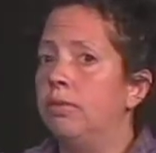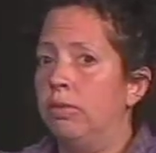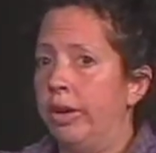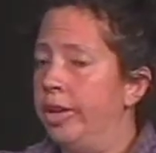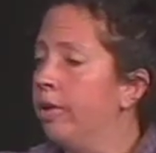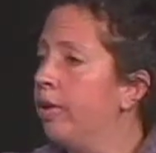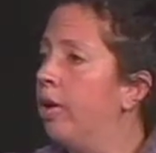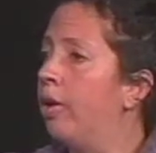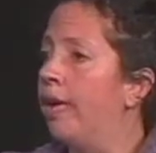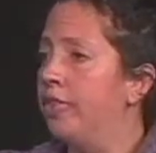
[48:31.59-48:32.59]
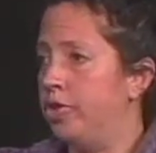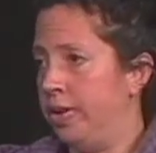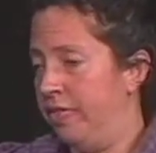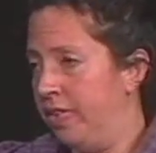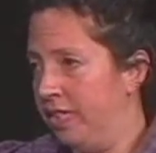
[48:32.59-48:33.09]
1 year ago on the
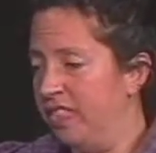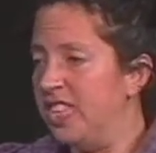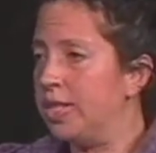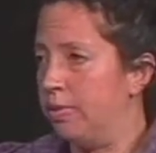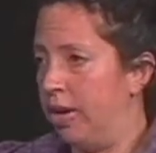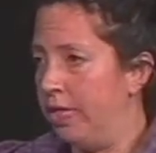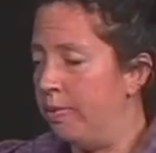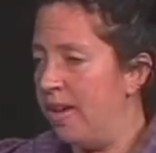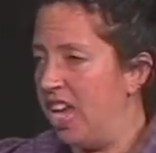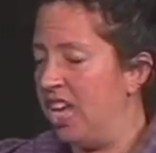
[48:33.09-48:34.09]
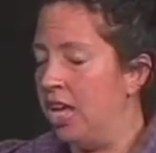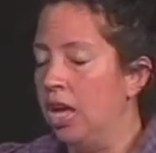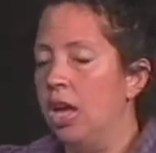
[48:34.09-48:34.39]
25th of this month, May.